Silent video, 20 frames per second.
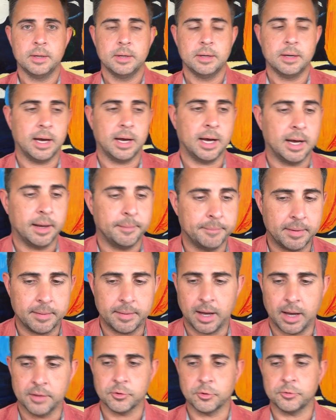
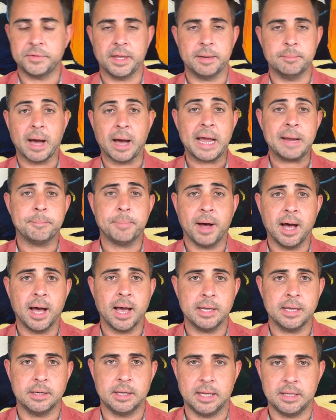other than Mike
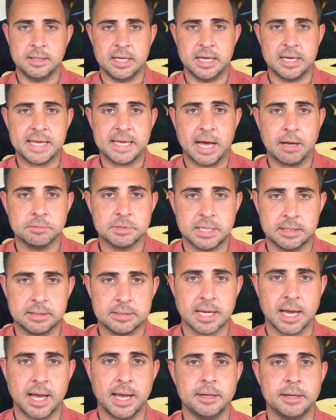Pine in the accounting
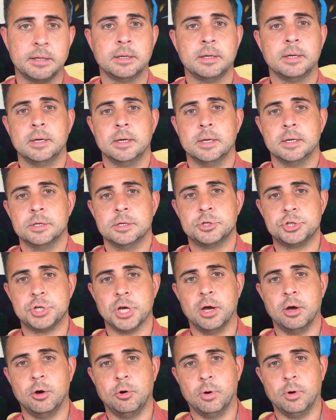side.
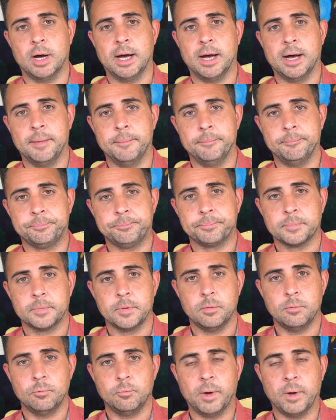So
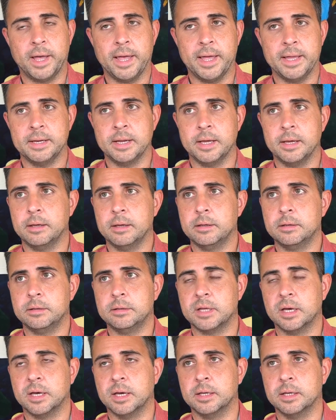when
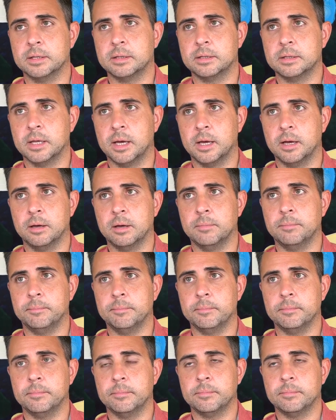the
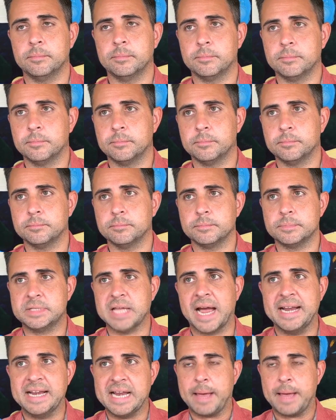
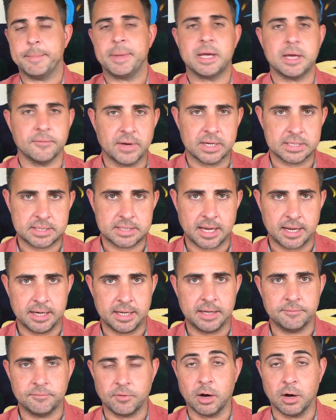dynamic of us getting
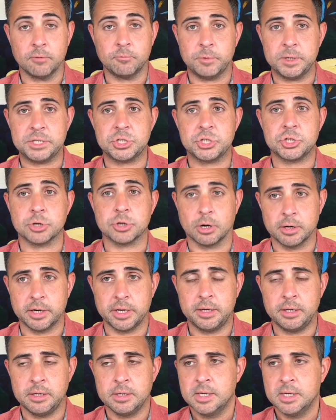involved, we
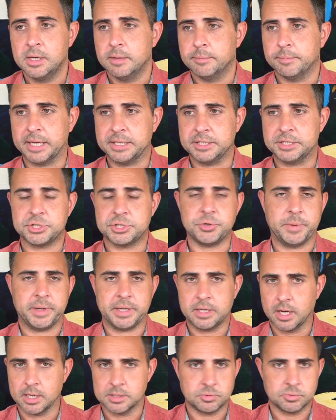started by just doing
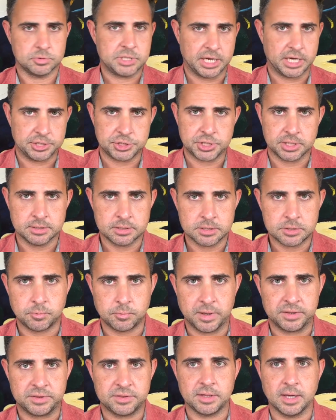consultations
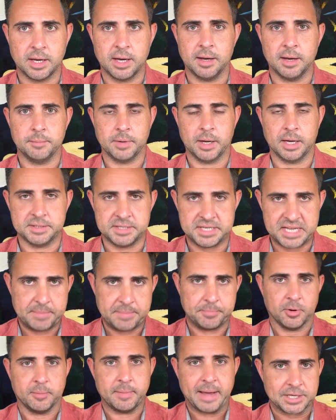with a
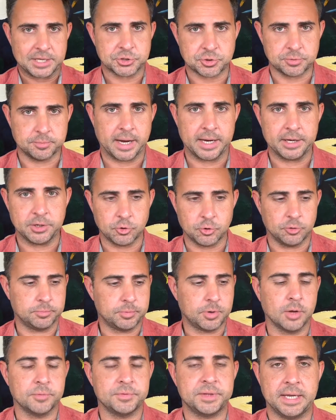deeper mastermind group
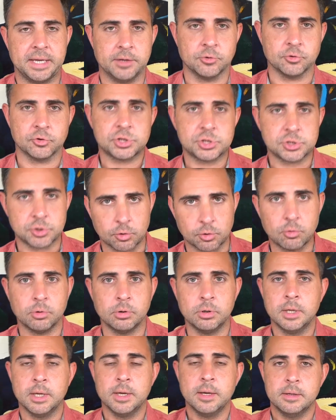called the Inner
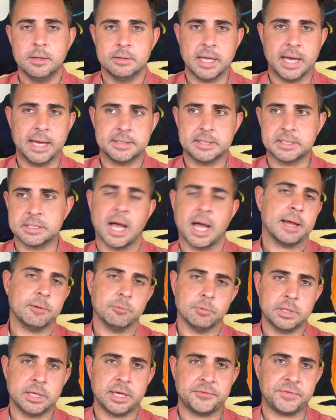Circle. That's not
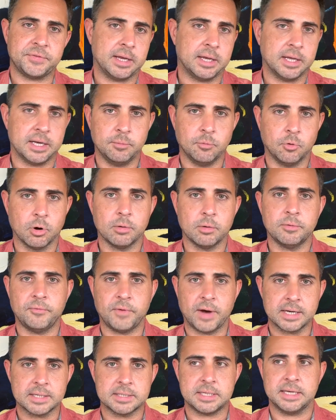really a thing anymore with
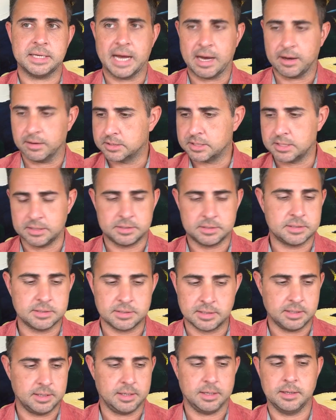Vodacy now. It's
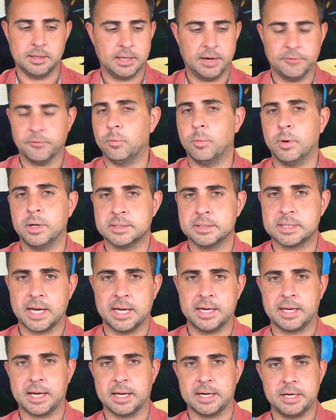everyone's
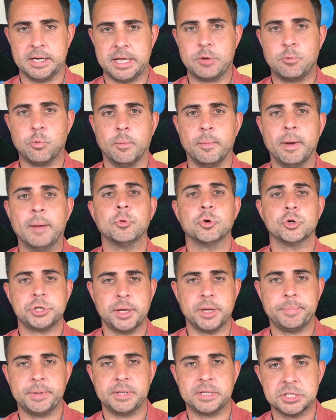kind of got an equal
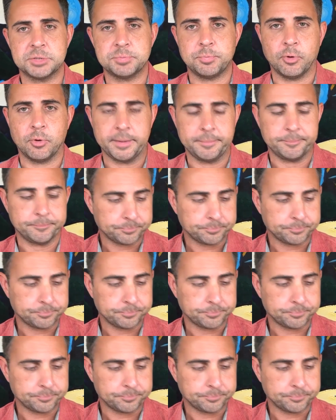membership at this point.